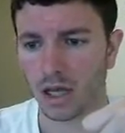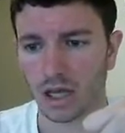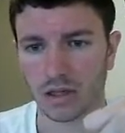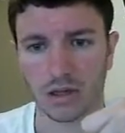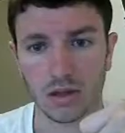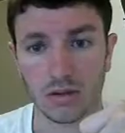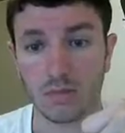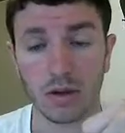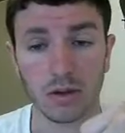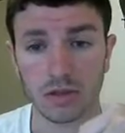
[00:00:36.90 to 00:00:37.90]
and
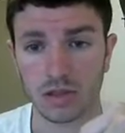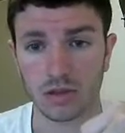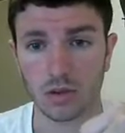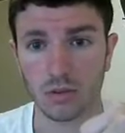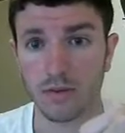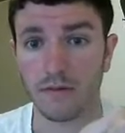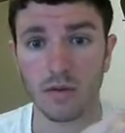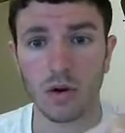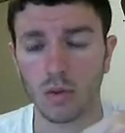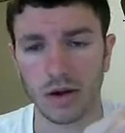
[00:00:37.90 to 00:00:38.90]
opposed to
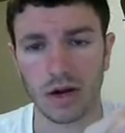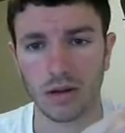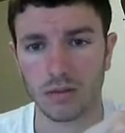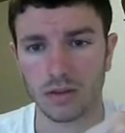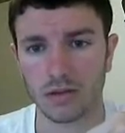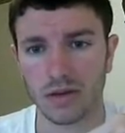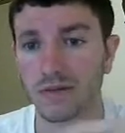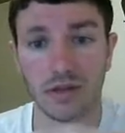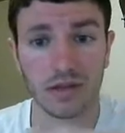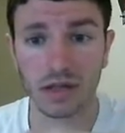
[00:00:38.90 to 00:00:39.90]
before where I would
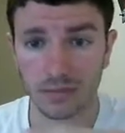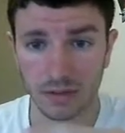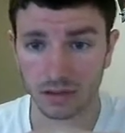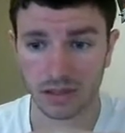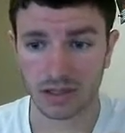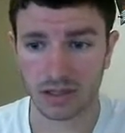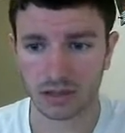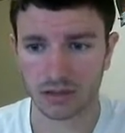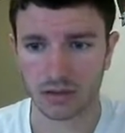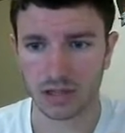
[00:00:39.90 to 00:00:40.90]
never think about these
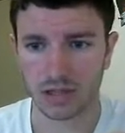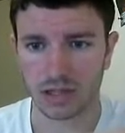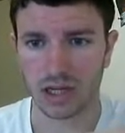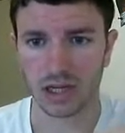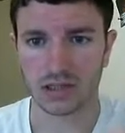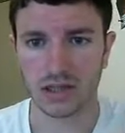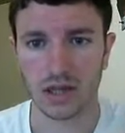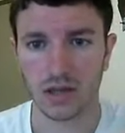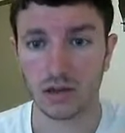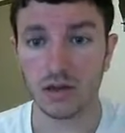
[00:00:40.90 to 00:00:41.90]
technologies as
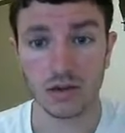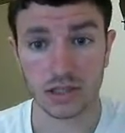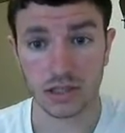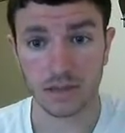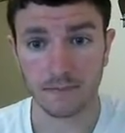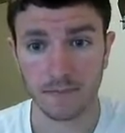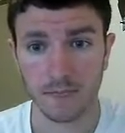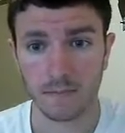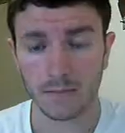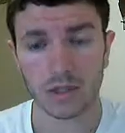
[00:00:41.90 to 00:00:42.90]
literacy.
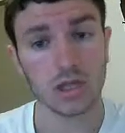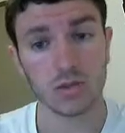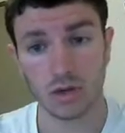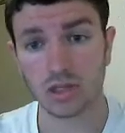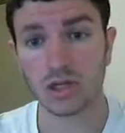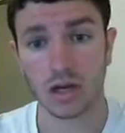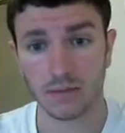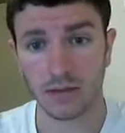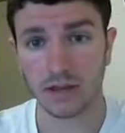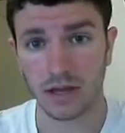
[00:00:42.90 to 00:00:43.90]
So I just want to
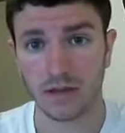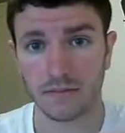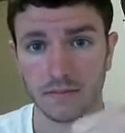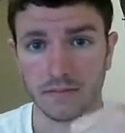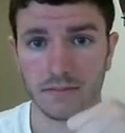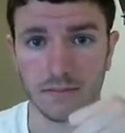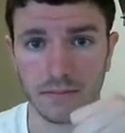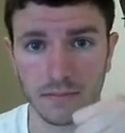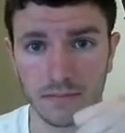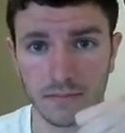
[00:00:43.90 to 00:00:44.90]
talk about that.
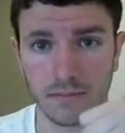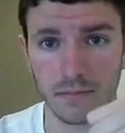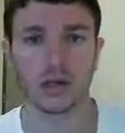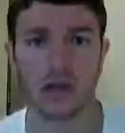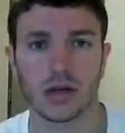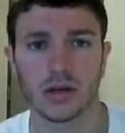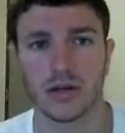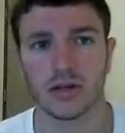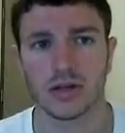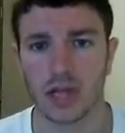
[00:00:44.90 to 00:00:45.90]
What I'll talk
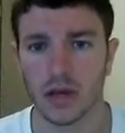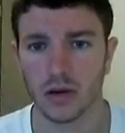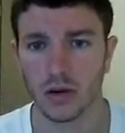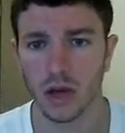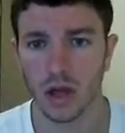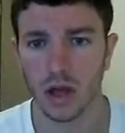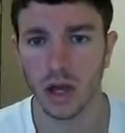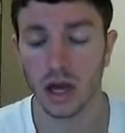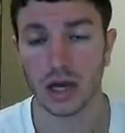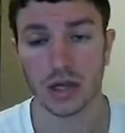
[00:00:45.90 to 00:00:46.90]
about is how
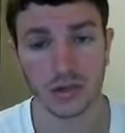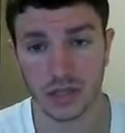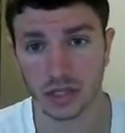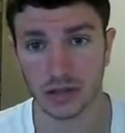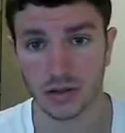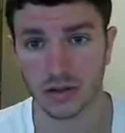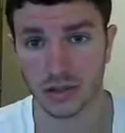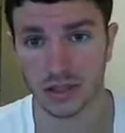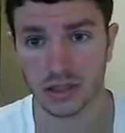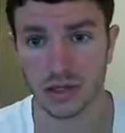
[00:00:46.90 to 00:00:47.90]
I use
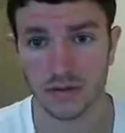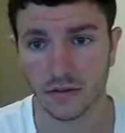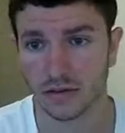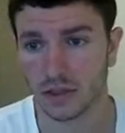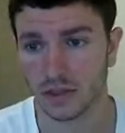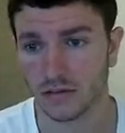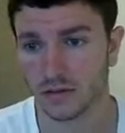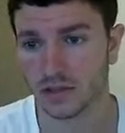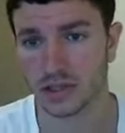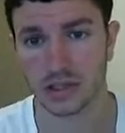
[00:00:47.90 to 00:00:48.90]
technologies differently
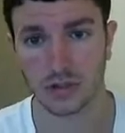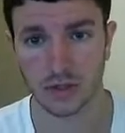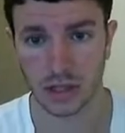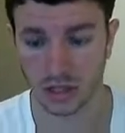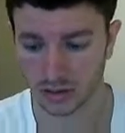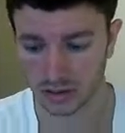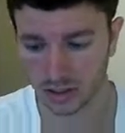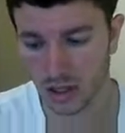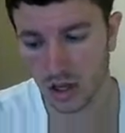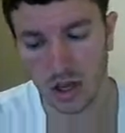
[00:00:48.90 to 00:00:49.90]
versus someone
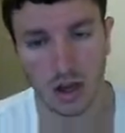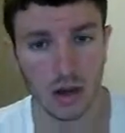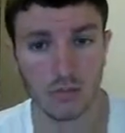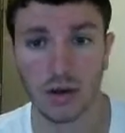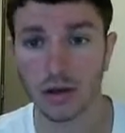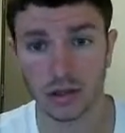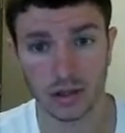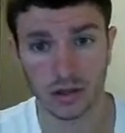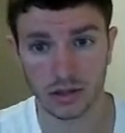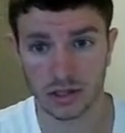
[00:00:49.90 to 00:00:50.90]
else. Barton
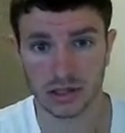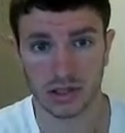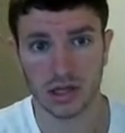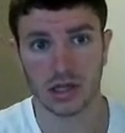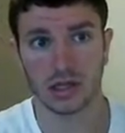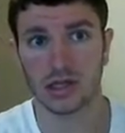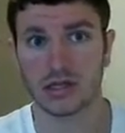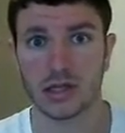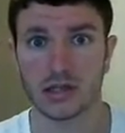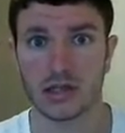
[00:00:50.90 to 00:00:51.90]
calls this that he
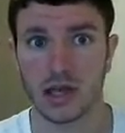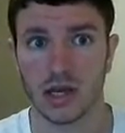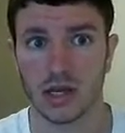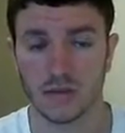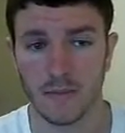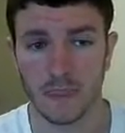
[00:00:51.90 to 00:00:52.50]
says that